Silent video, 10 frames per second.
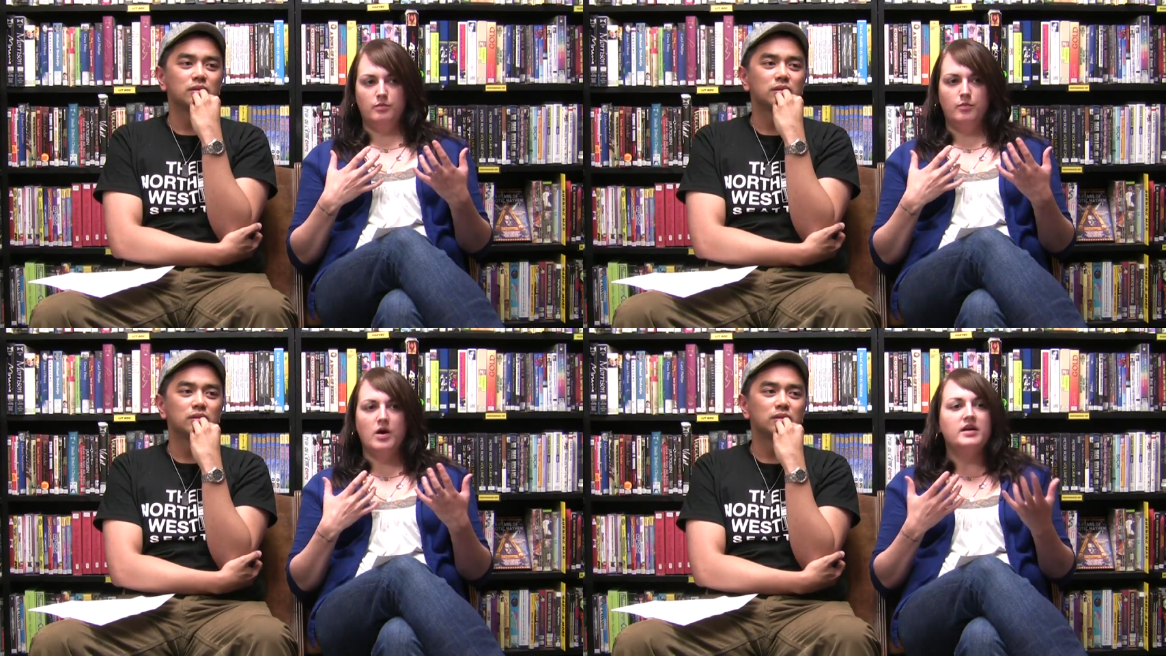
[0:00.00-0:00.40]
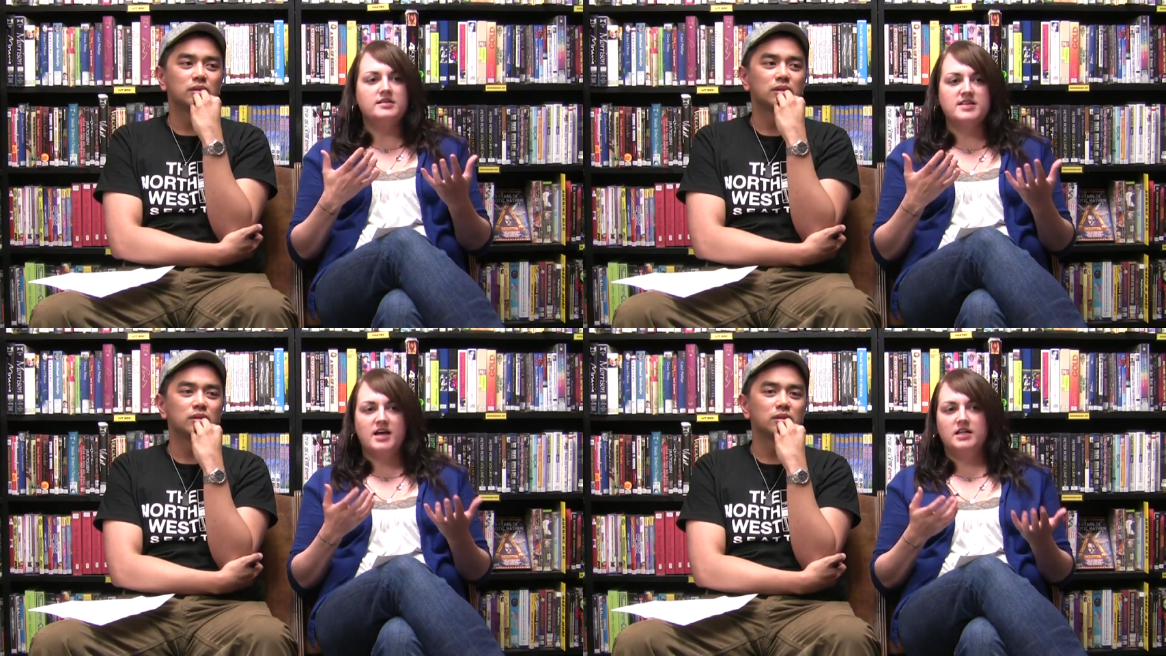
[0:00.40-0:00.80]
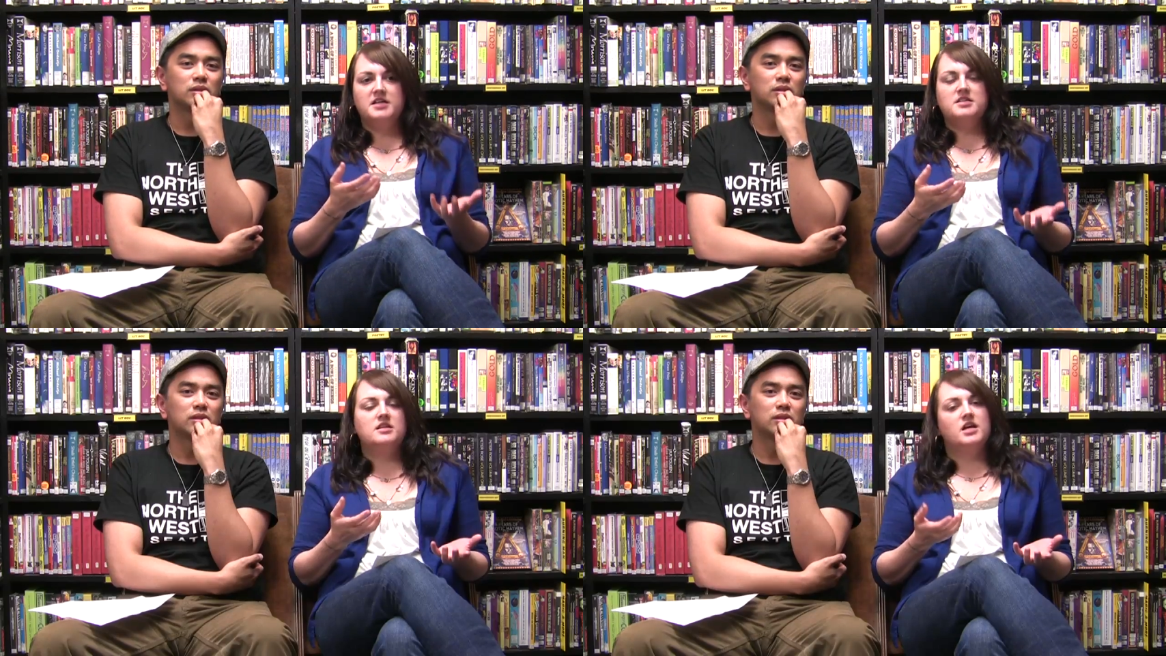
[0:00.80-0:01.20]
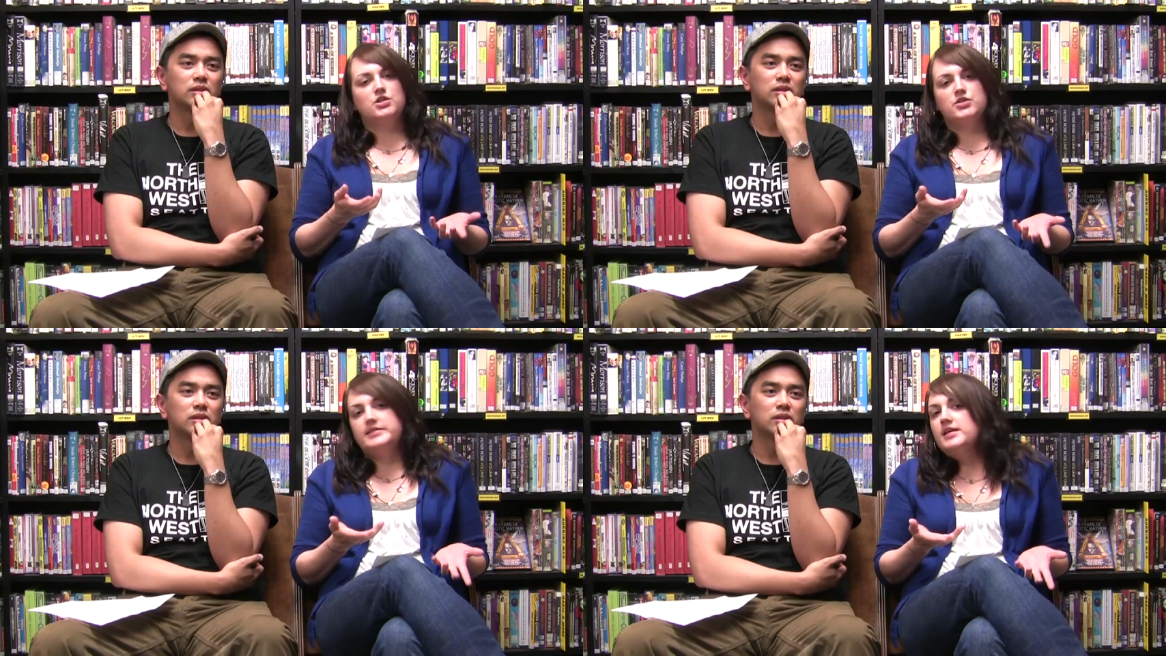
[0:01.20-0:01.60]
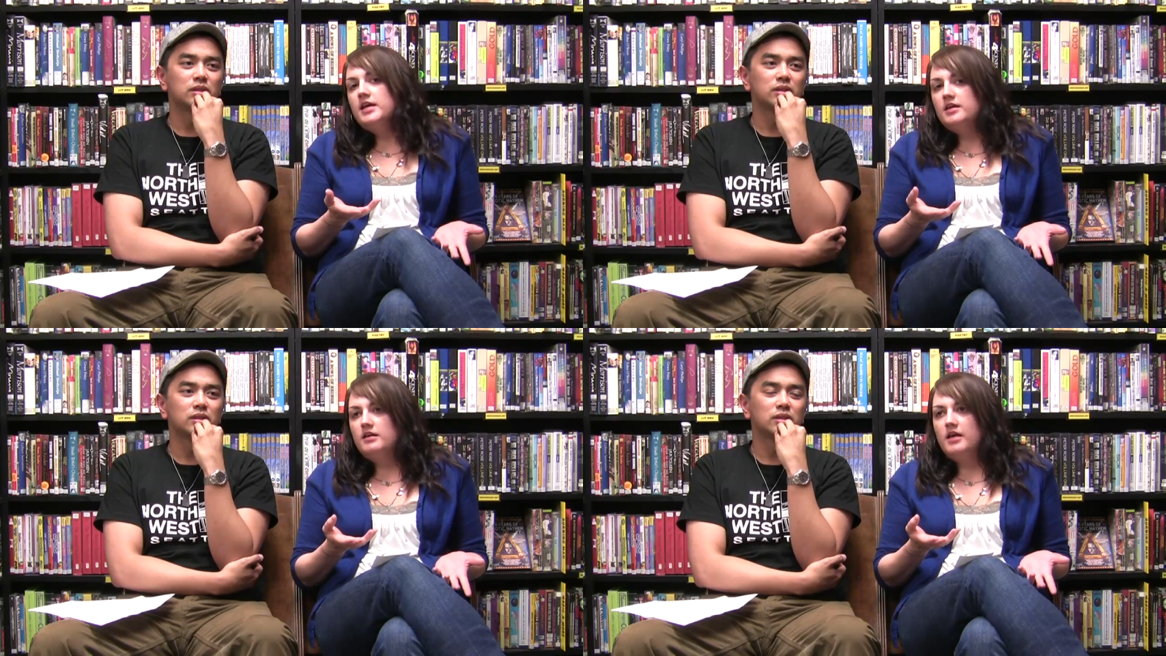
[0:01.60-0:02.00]
Speaker 1: what exactly is it that you're
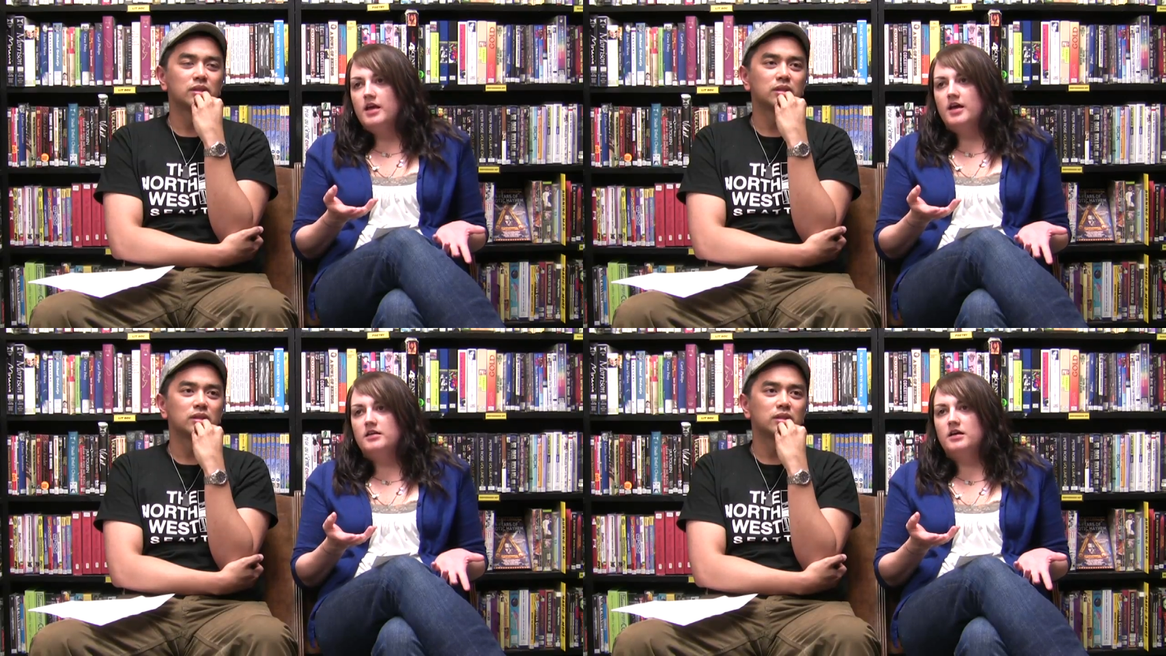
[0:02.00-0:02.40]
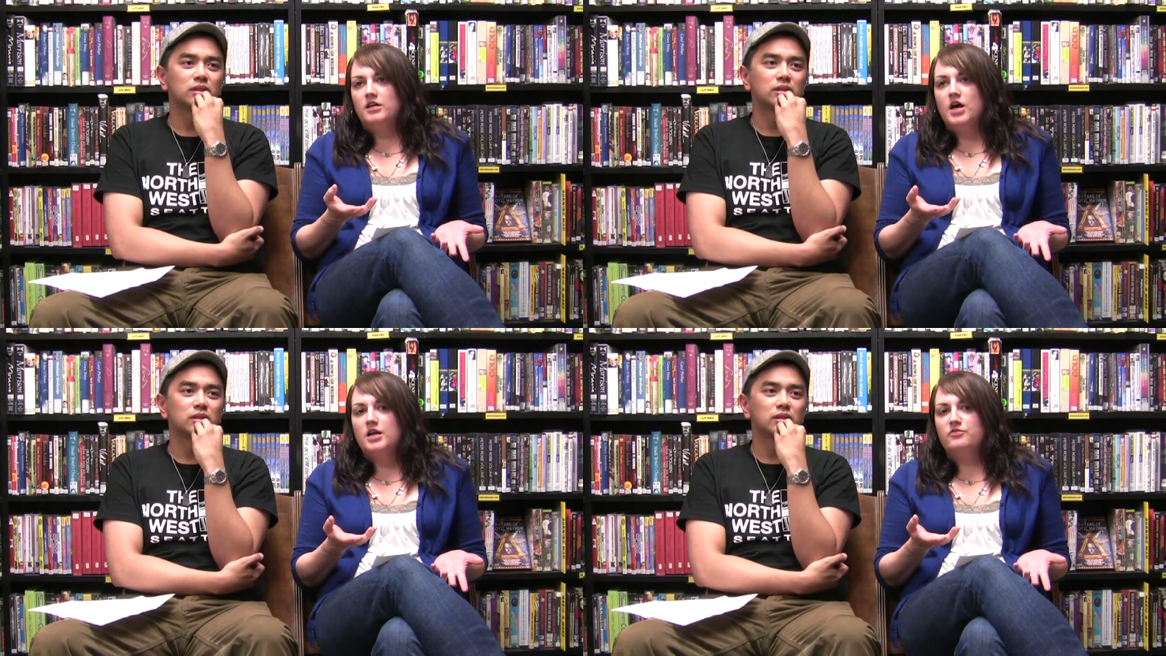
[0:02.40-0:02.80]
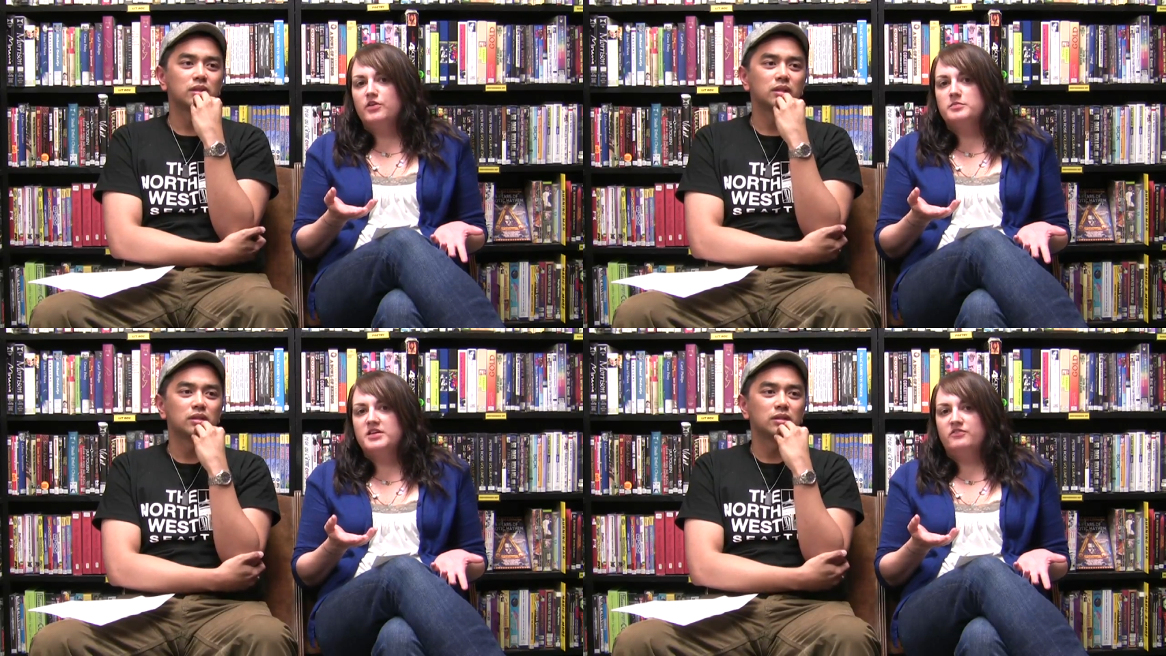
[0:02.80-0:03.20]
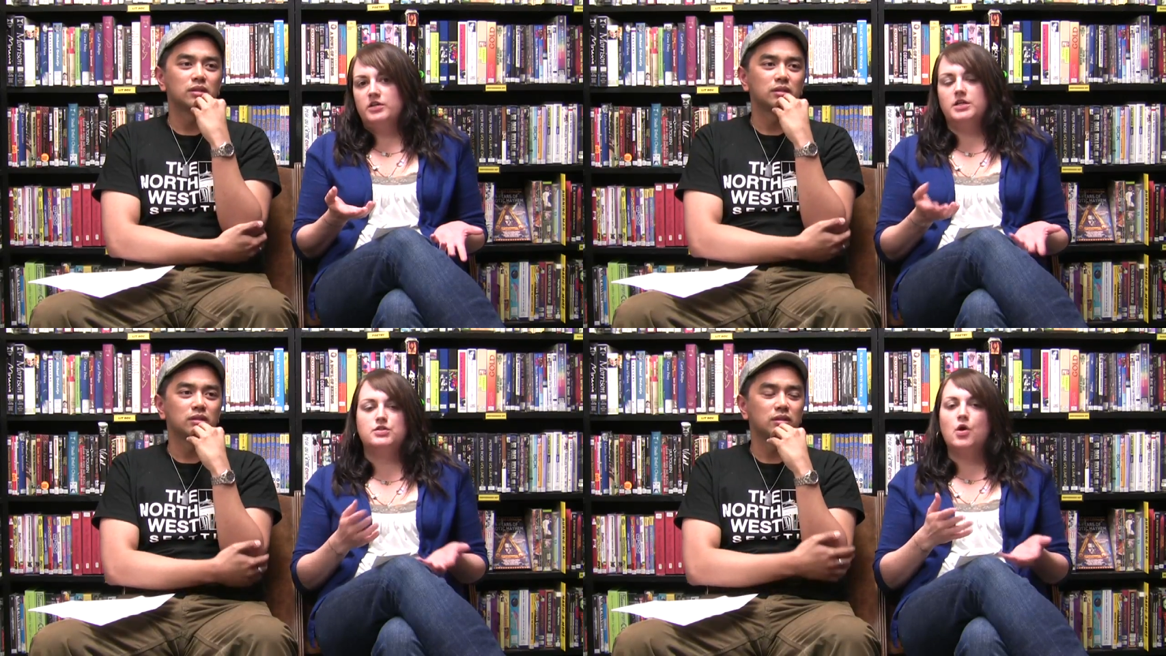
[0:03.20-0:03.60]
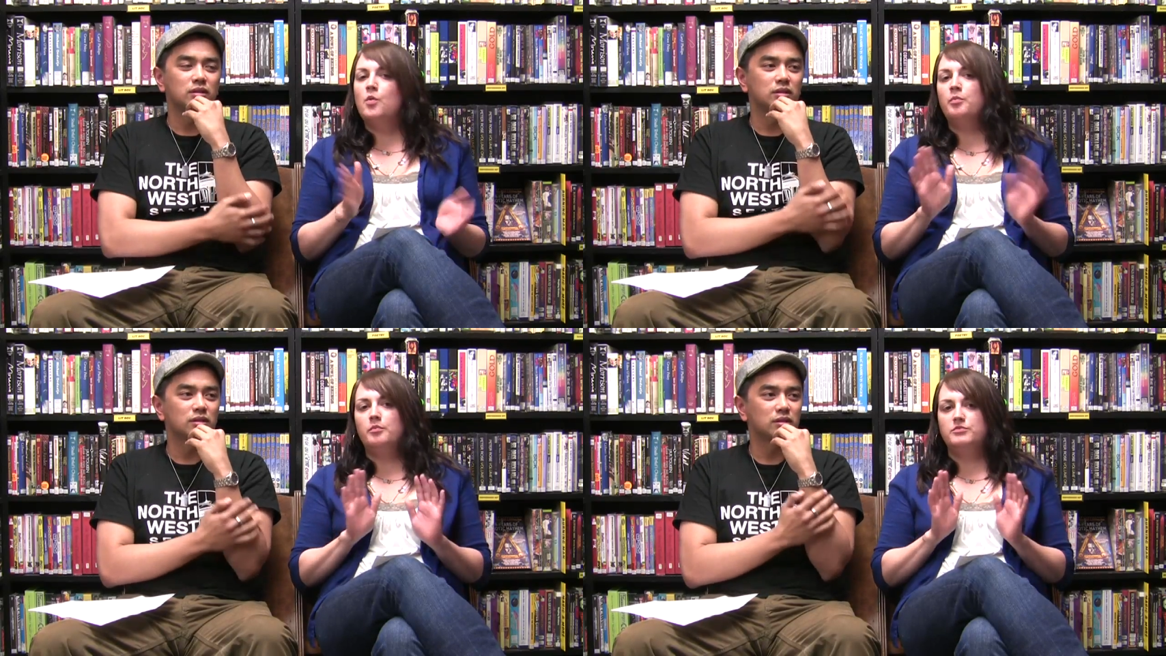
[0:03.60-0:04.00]
seeing and a lot of films i feel like don't